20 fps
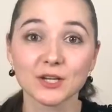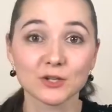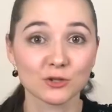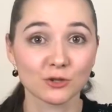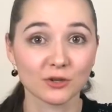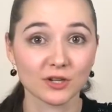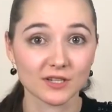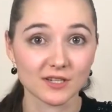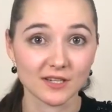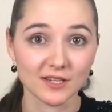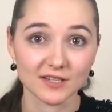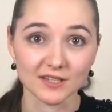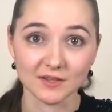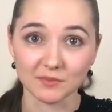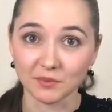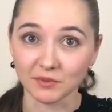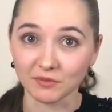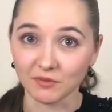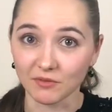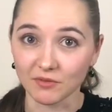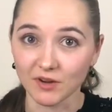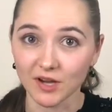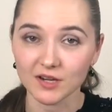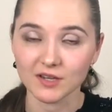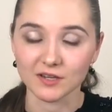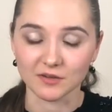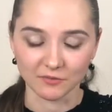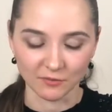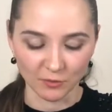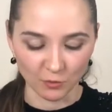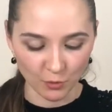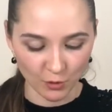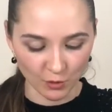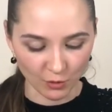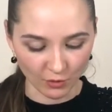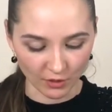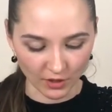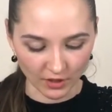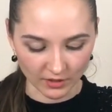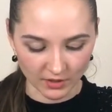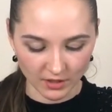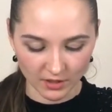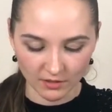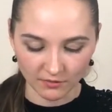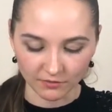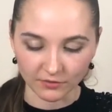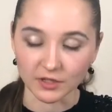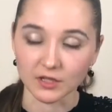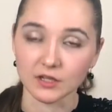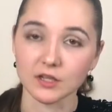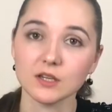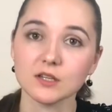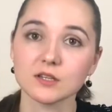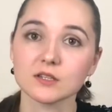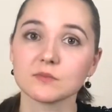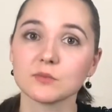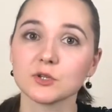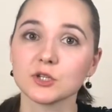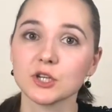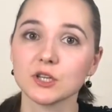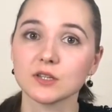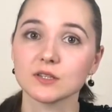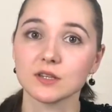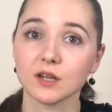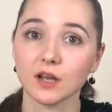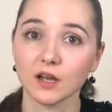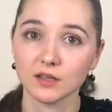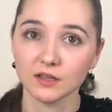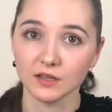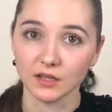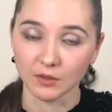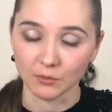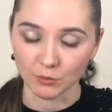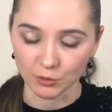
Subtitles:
In the Canal era, breweries have 1 beer barrel.